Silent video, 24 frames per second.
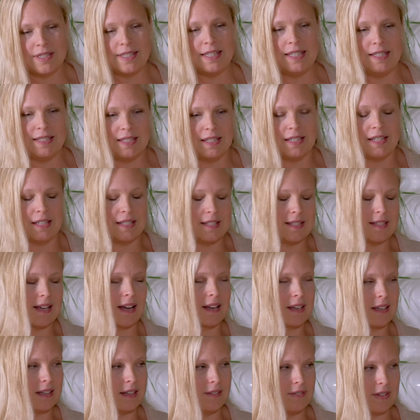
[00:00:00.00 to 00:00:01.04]
seasoned
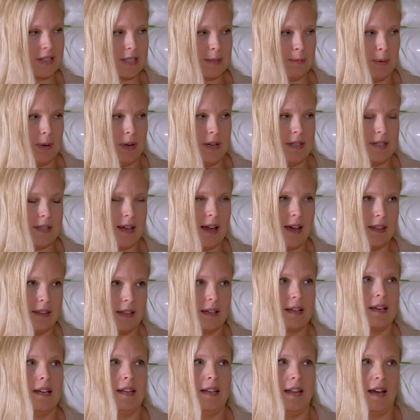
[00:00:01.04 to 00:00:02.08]
executive experience and
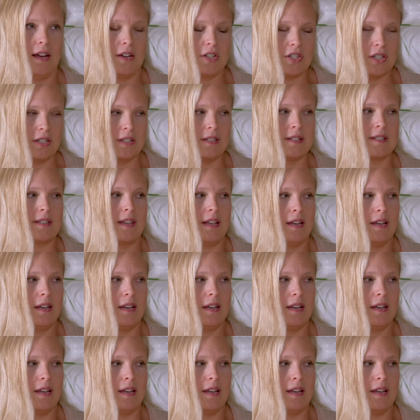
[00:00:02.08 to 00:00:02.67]
the connections.